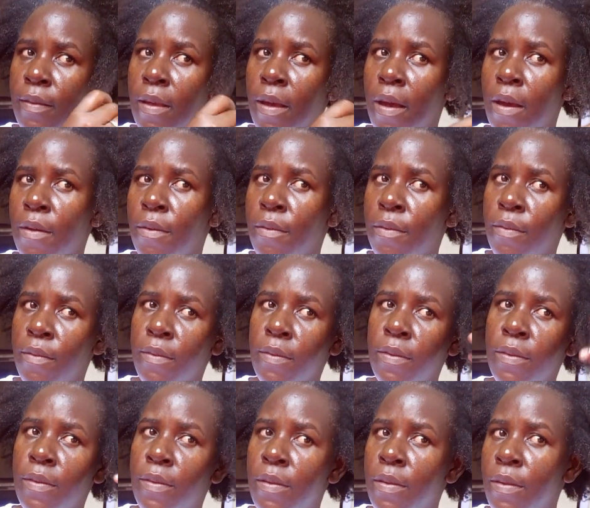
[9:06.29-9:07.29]

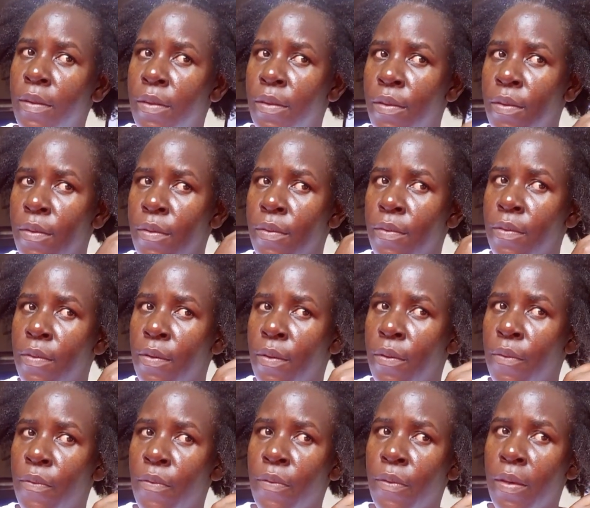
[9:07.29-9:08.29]
tangled, use
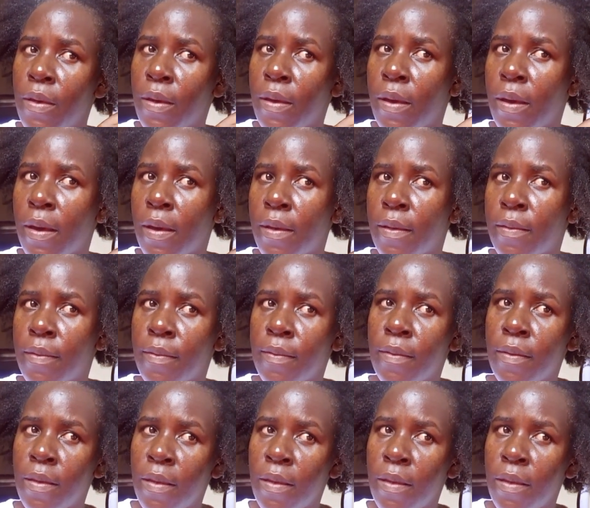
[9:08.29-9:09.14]
your fingers